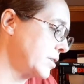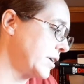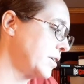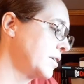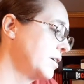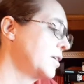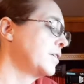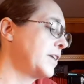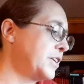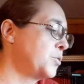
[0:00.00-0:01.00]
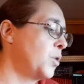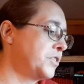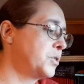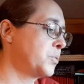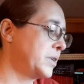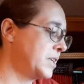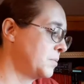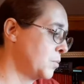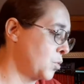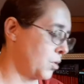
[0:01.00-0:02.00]
okay that you want to
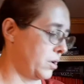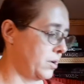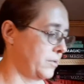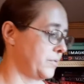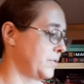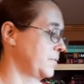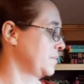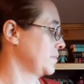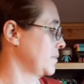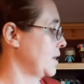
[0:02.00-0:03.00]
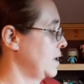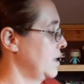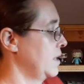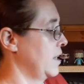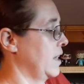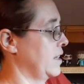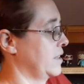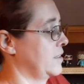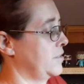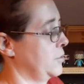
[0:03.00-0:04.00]
read more of.
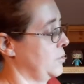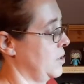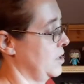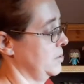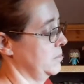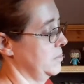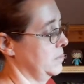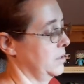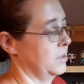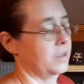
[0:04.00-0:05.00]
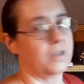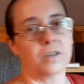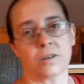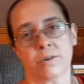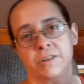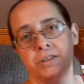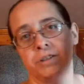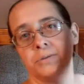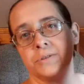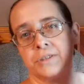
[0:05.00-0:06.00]
And so I'm going
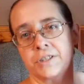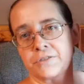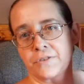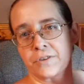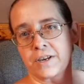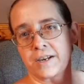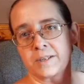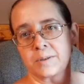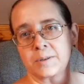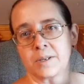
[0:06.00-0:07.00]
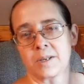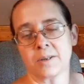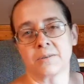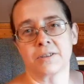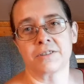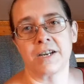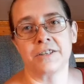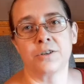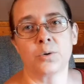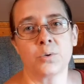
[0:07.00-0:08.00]
to use this for that because
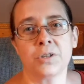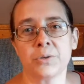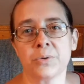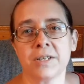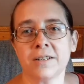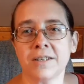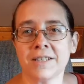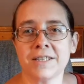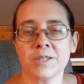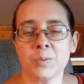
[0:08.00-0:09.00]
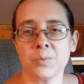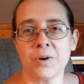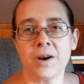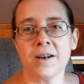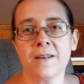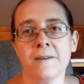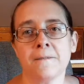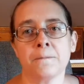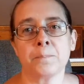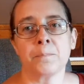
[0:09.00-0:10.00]
I don't really read a lot of contemporary,
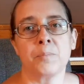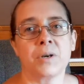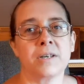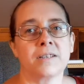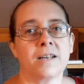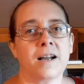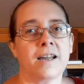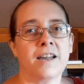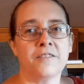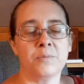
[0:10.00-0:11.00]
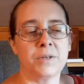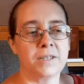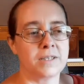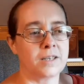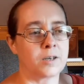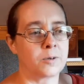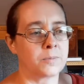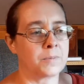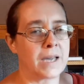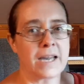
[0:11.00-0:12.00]
but I have been
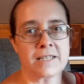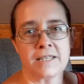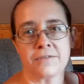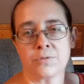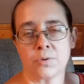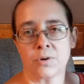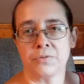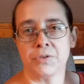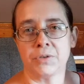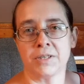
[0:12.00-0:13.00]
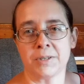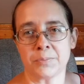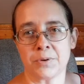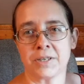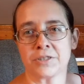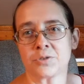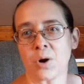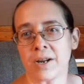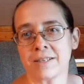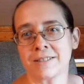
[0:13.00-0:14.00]
um, asking for a few contemporaries,
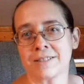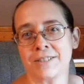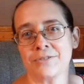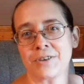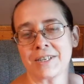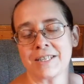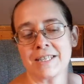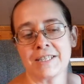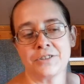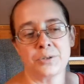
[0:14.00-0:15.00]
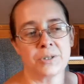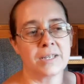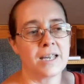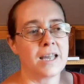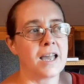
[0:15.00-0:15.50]
trying to see if I can get into it.